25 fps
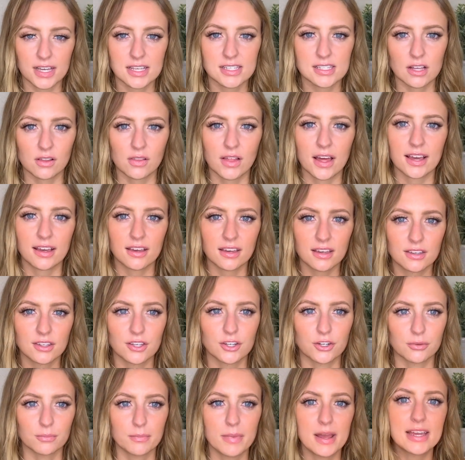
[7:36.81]
So like
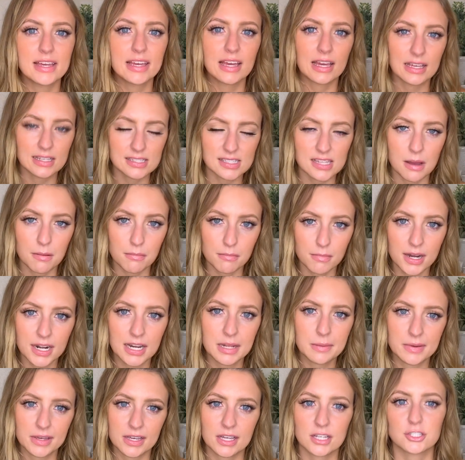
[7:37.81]
you're making some money
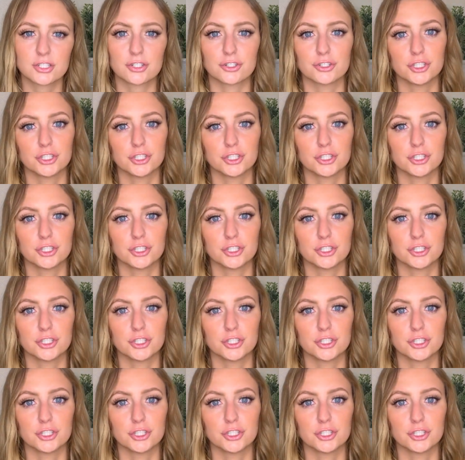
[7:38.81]
because you're